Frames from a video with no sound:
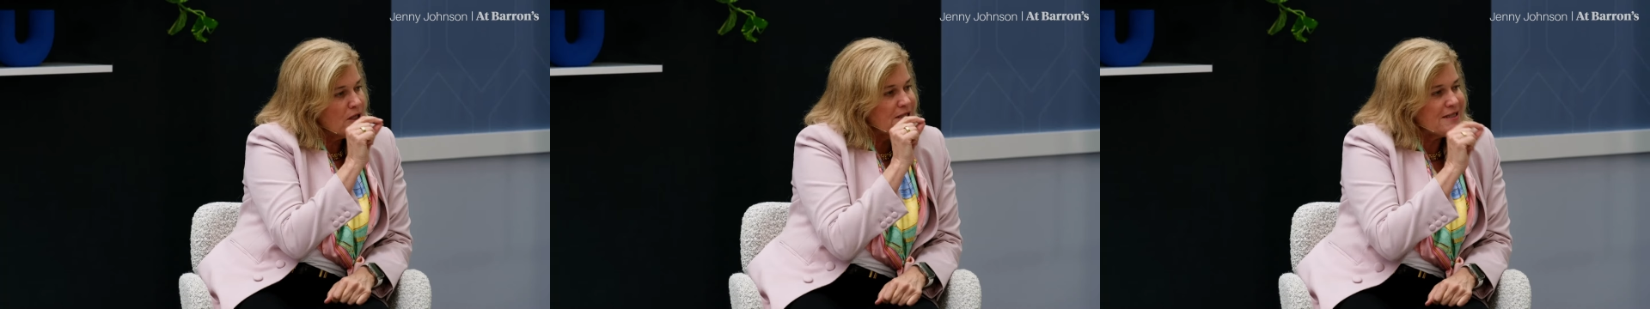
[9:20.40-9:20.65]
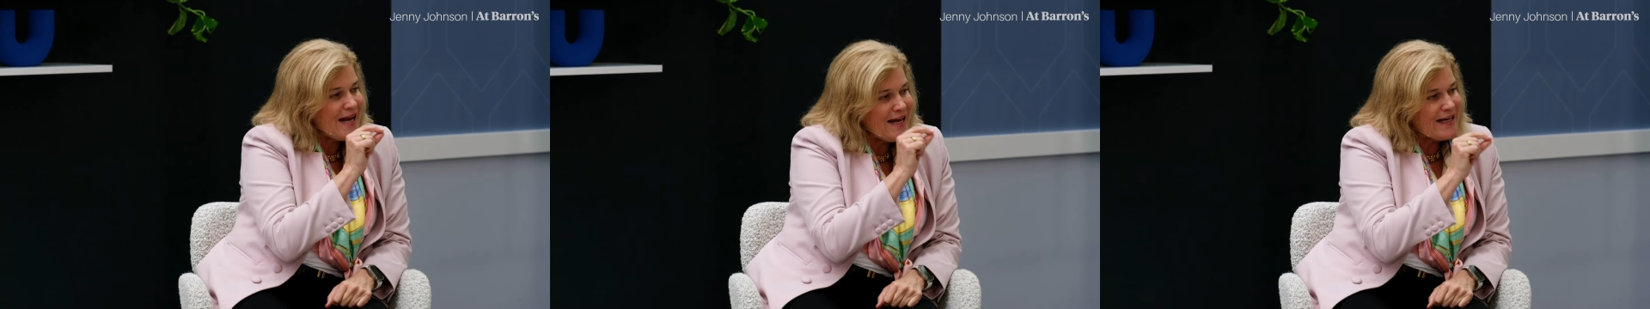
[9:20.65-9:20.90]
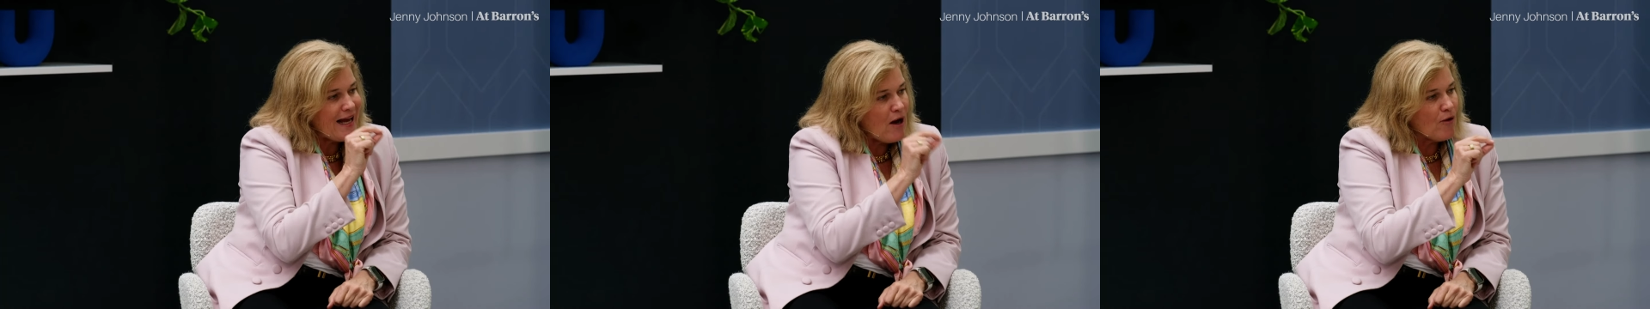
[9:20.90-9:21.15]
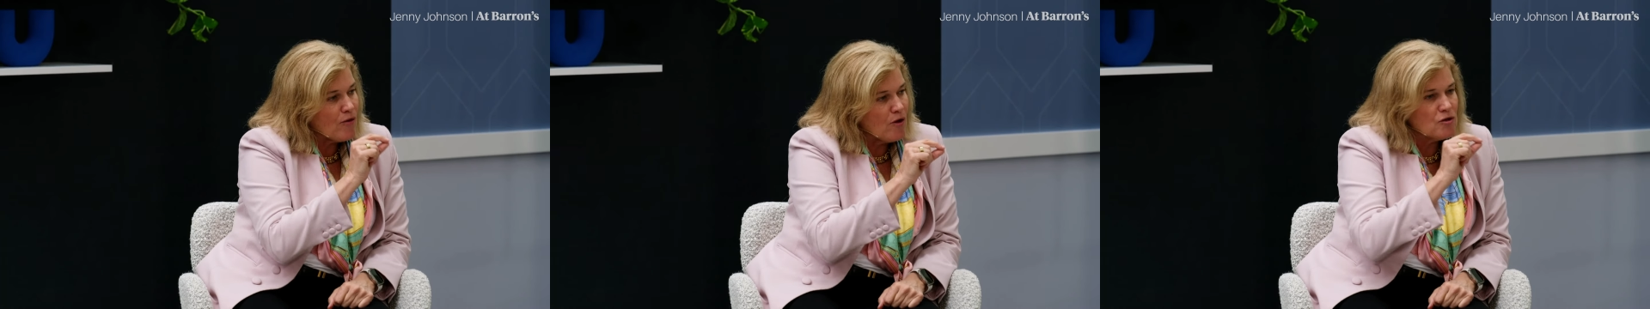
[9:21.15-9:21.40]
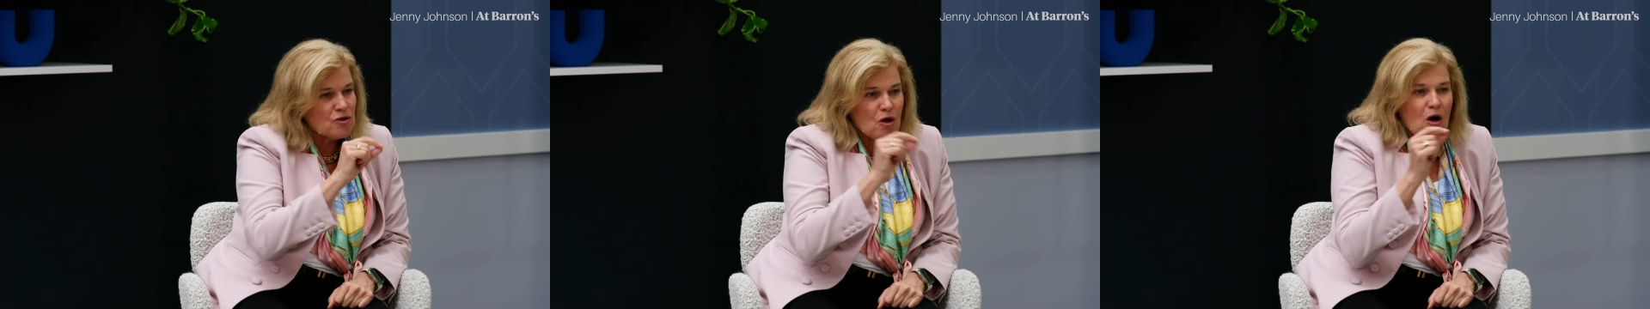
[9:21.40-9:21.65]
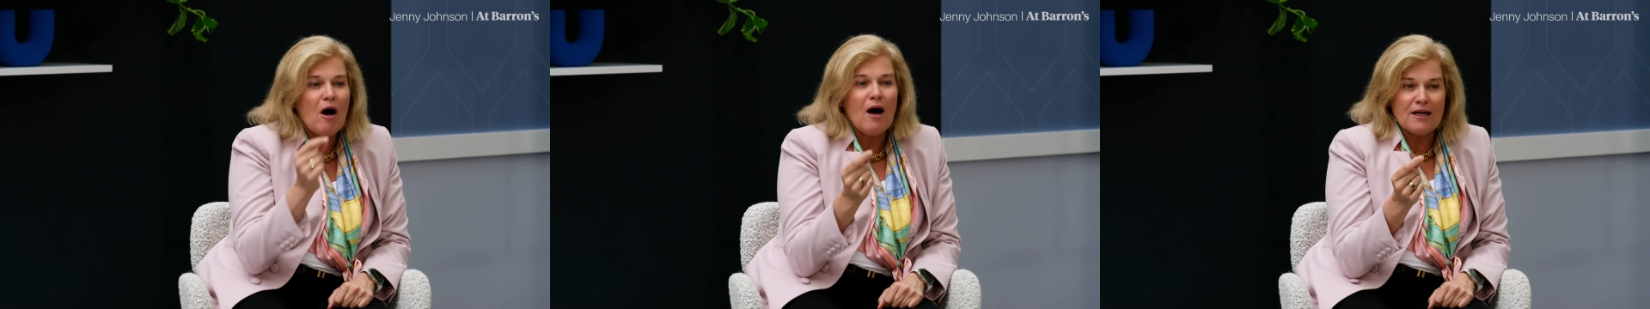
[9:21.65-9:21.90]
take out those
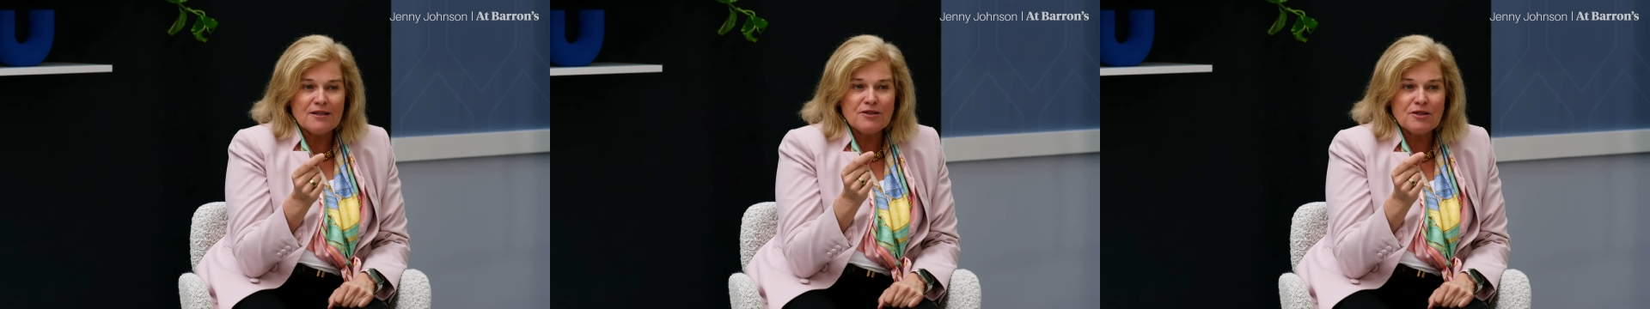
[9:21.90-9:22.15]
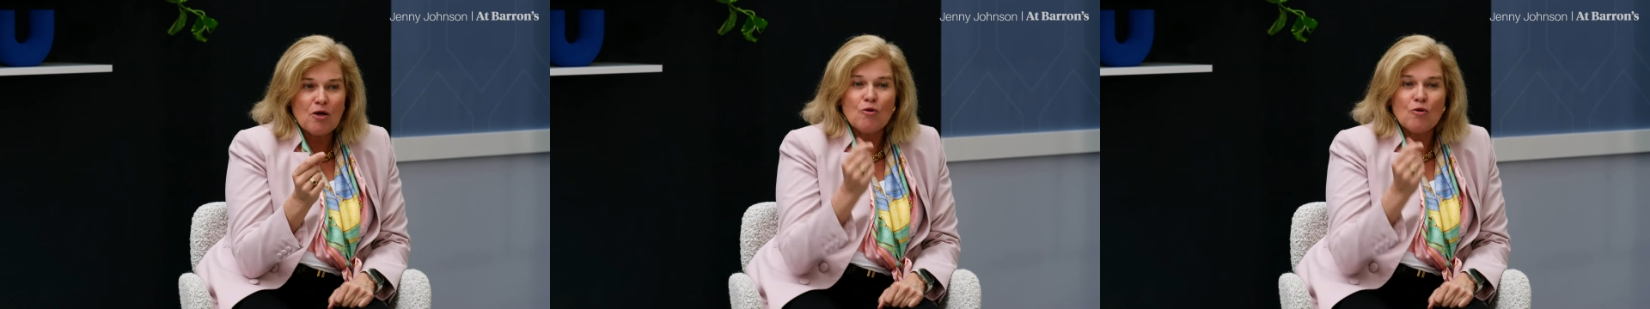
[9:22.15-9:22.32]
costs,